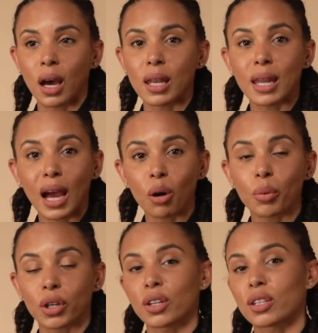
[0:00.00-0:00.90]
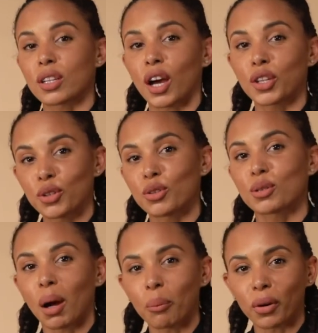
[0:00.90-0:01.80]
And now, because I
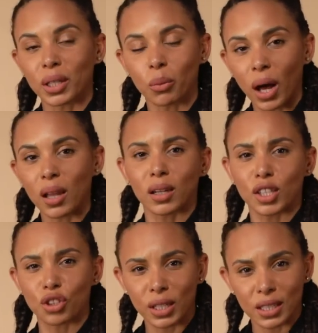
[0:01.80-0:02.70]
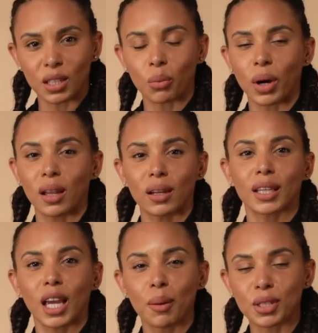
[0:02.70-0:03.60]
used my body well and I treated it well
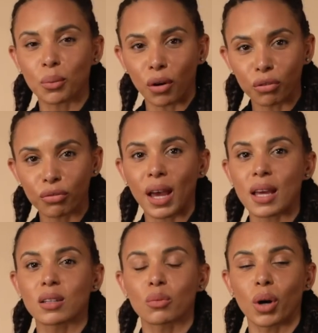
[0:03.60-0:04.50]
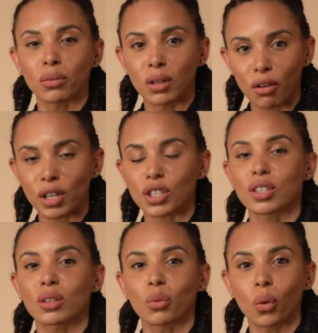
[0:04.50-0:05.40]
and I kept it well fed and well
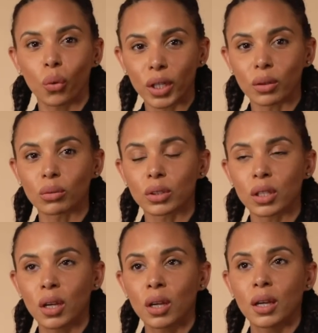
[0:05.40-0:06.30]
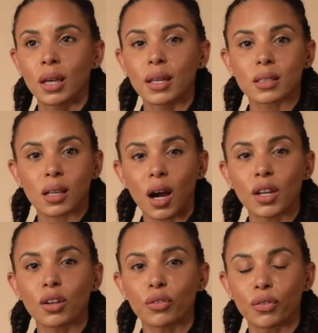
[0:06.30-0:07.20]
nourished and oiled, it's
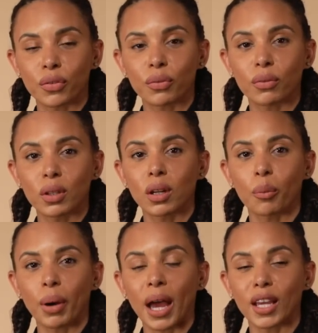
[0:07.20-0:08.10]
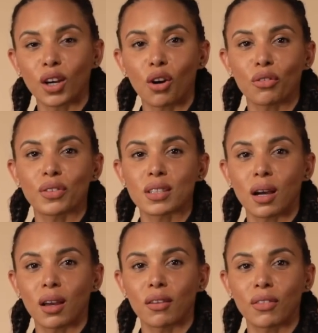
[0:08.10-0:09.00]
kind of, you know, paying off
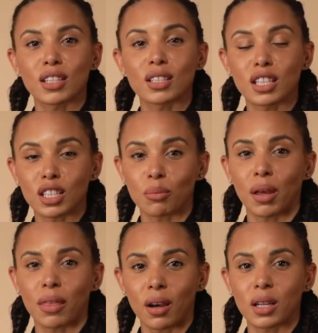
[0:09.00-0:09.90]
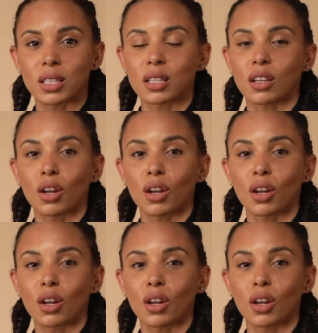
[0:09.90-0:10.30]
as I've entered into my 30s.